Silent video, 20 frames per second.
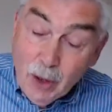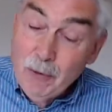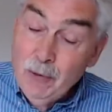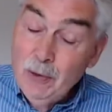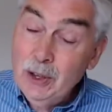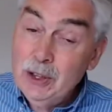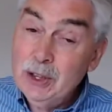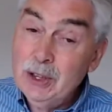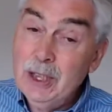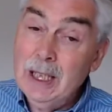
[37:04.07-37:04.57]

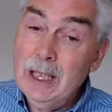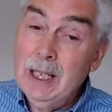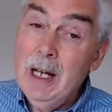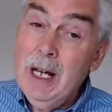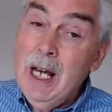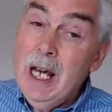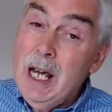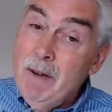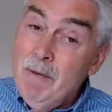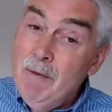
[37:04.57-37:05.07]
first thing,
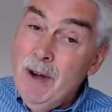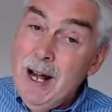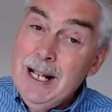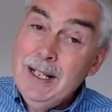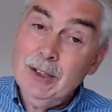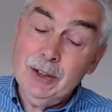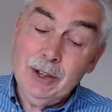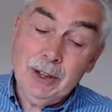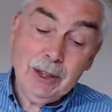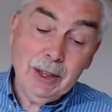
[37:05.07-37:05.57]

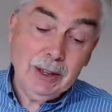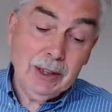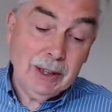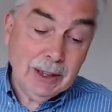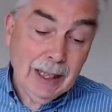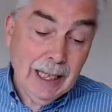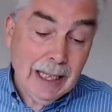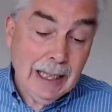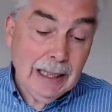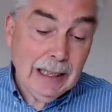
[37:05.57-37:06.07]
events the
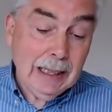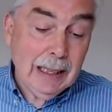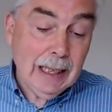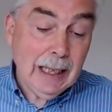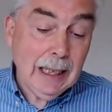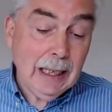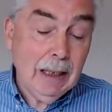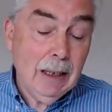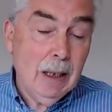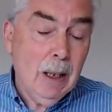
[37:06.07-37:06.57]
second thing,